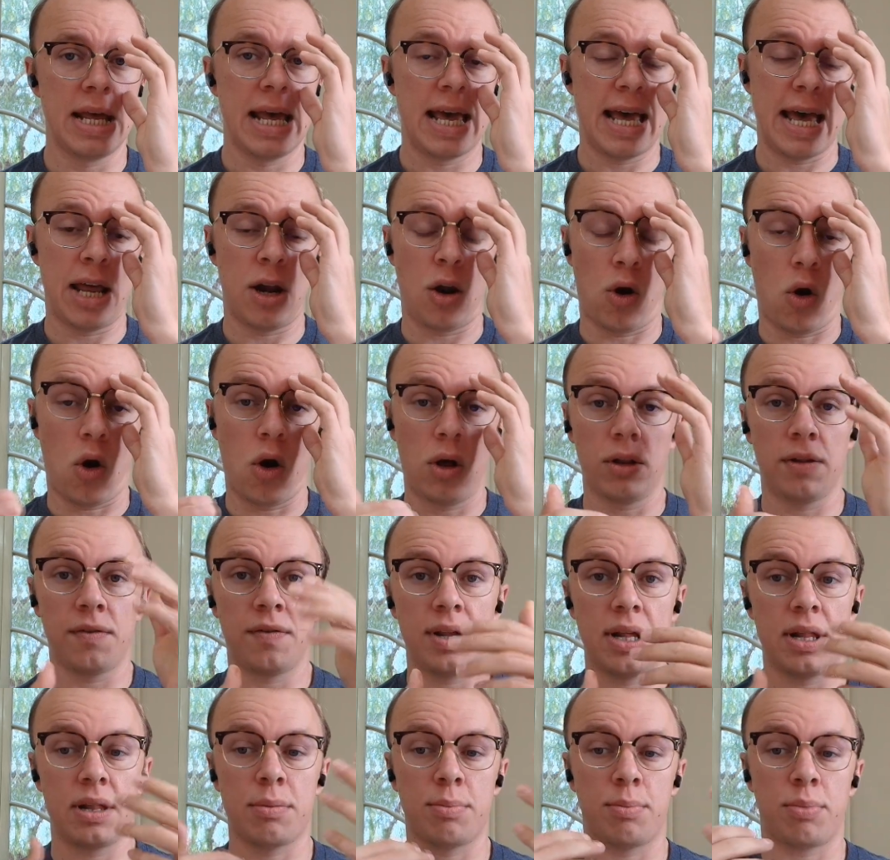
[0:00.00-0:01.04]
And all of
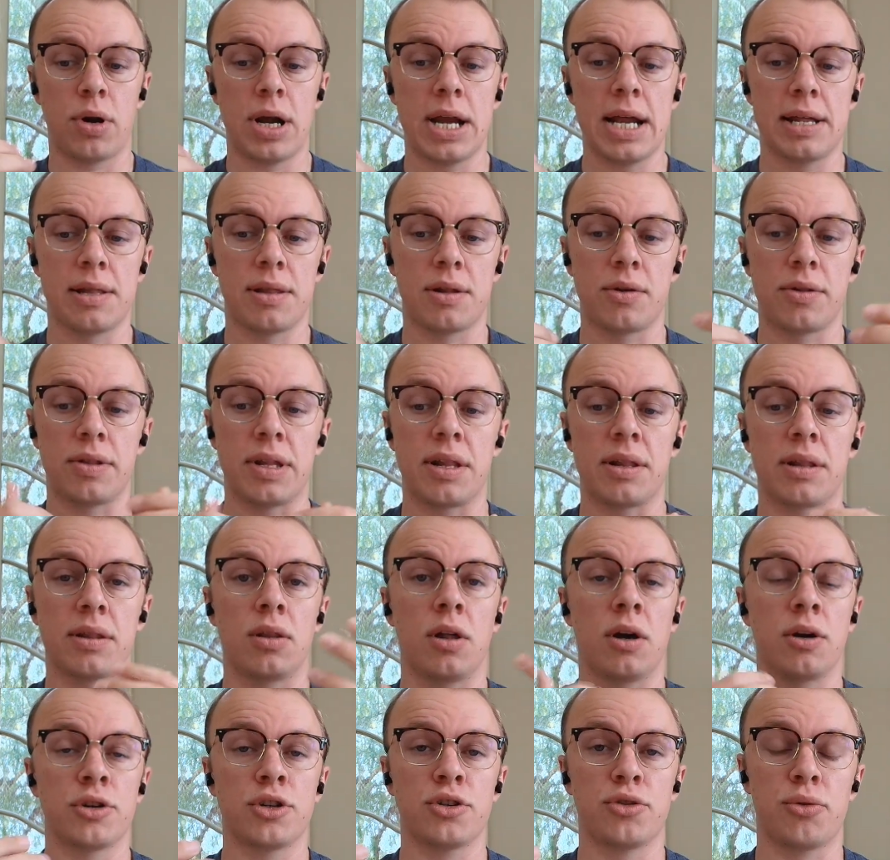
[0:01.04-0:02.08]
his brands are these
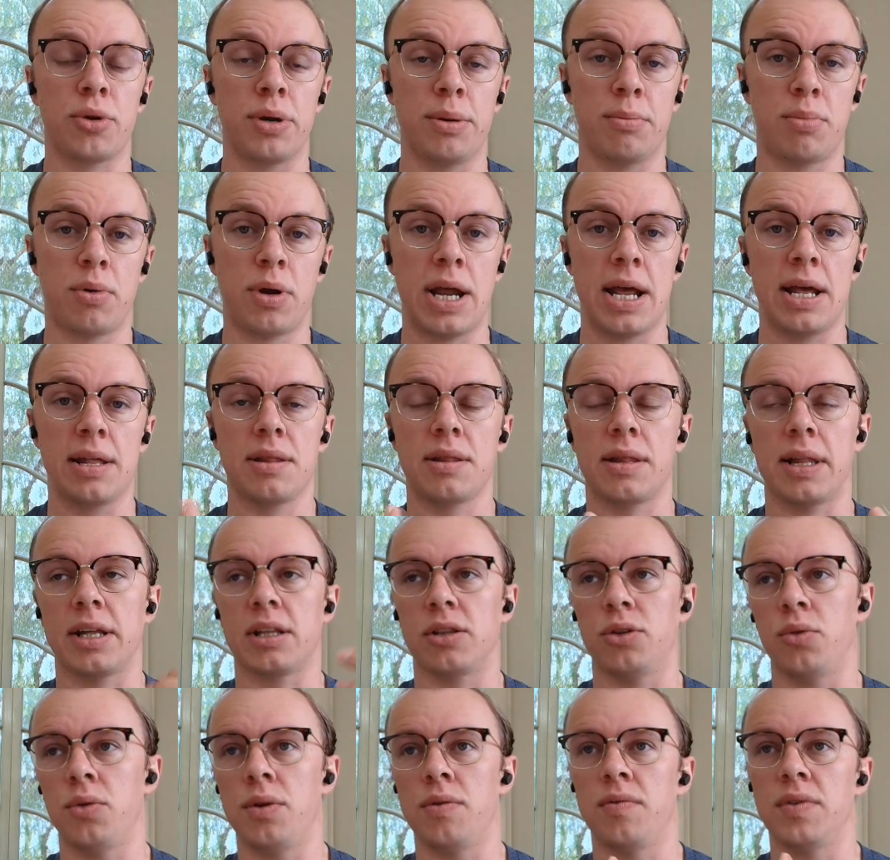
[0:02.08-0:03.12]
luxury brands like
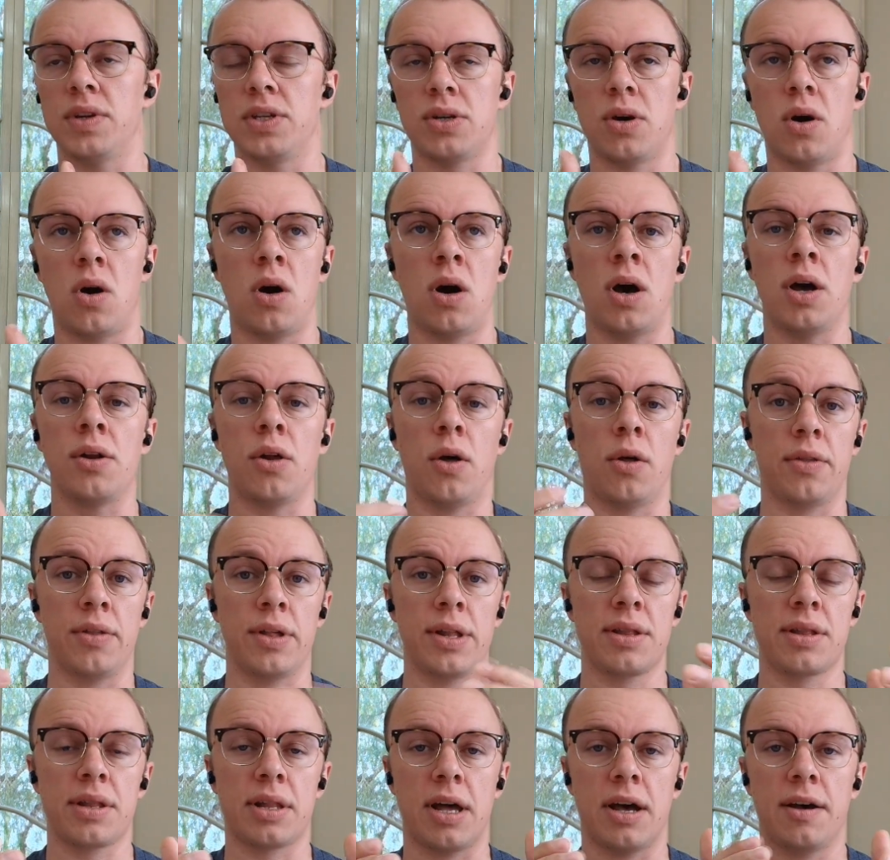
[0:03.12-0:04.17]
Louis Vuitton, all this
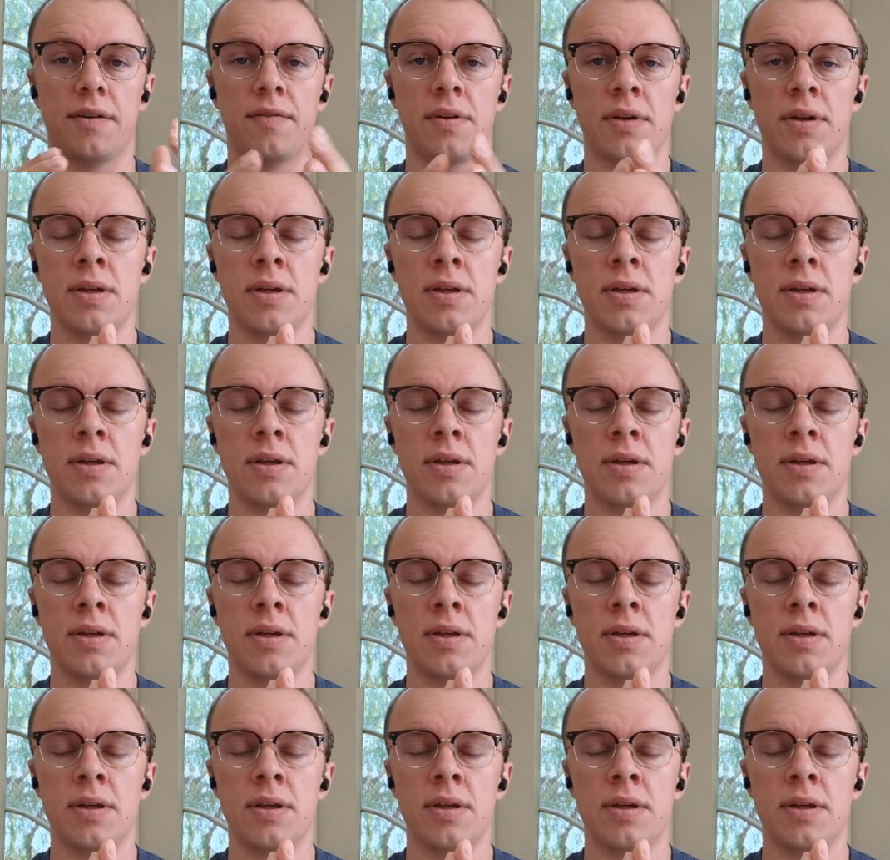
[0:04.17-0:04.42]
stuff.